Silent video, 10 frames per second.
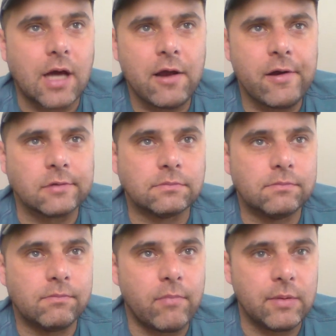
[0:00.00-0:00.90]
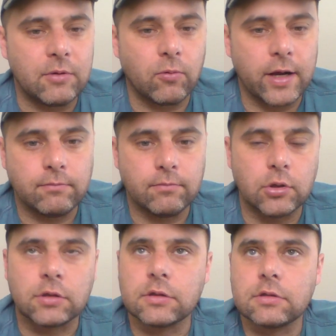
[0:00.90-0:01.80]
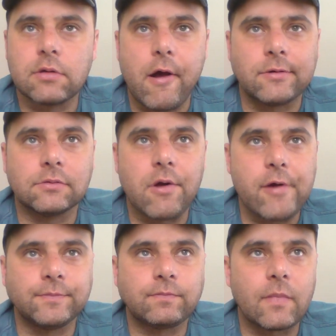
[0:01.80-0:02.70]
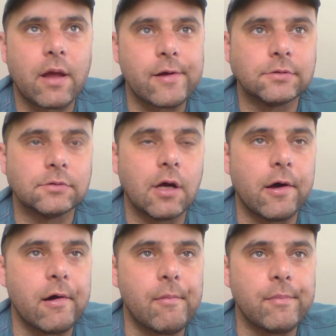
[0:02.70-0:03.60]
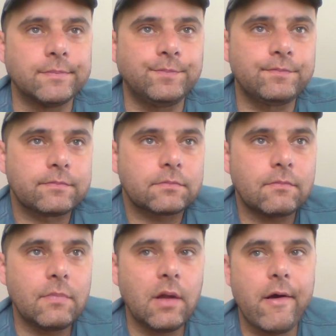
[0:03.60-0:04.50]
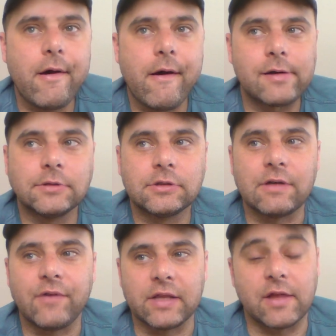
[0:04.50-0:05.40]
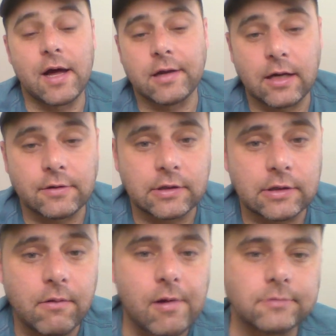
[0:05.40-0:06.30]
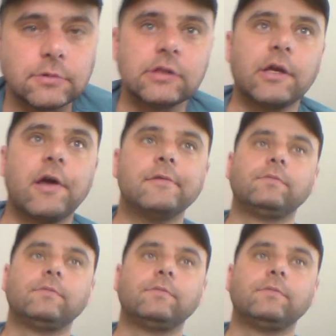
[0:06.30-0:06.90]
I don't know, maybe write books, um, stuff like that, I don't know, really.